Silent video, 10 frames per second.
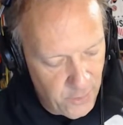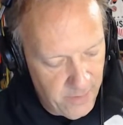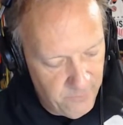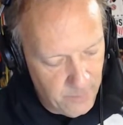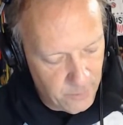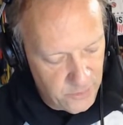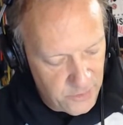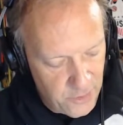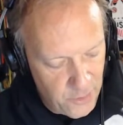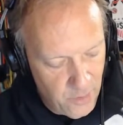You have number
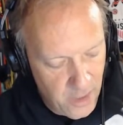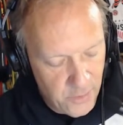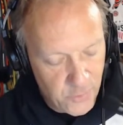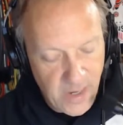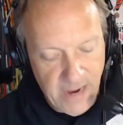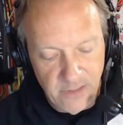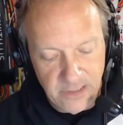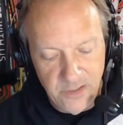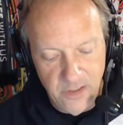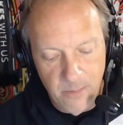2
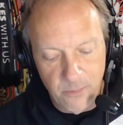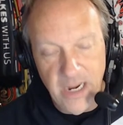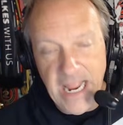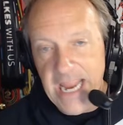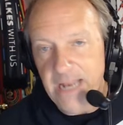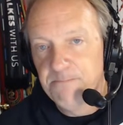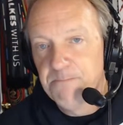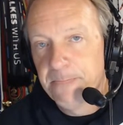traveling to number 8.